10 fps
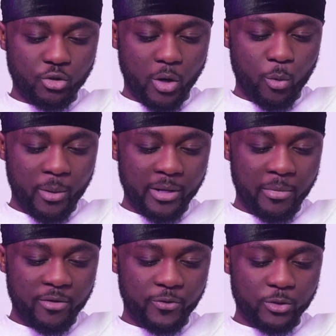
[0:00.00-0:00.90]
So a woman in
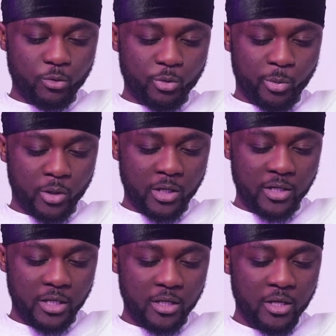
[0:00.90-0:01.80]
Memphis was
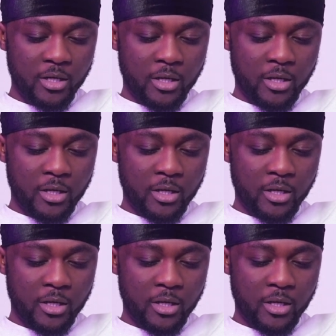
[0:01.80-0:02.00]
reportedly